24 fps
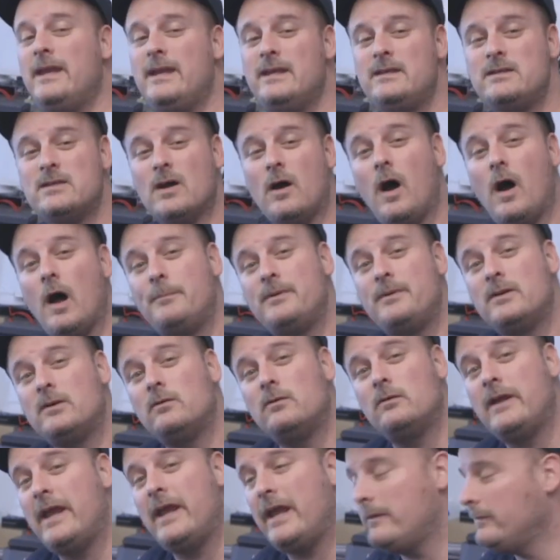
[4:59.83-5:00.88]
to optical
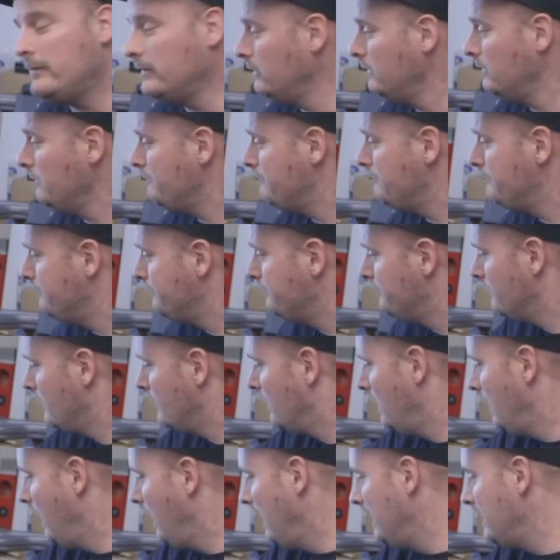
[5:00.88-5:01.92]
cable
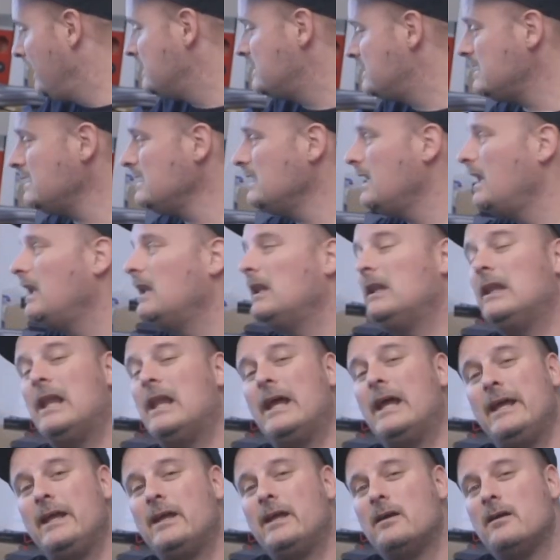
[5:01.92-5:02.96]
and it didn't
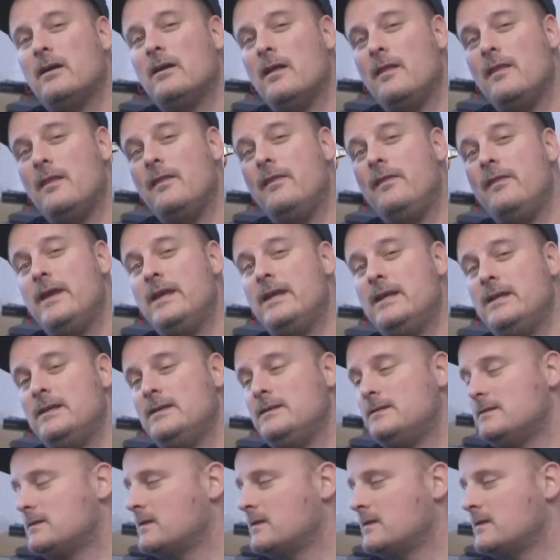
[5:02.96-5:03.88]
like these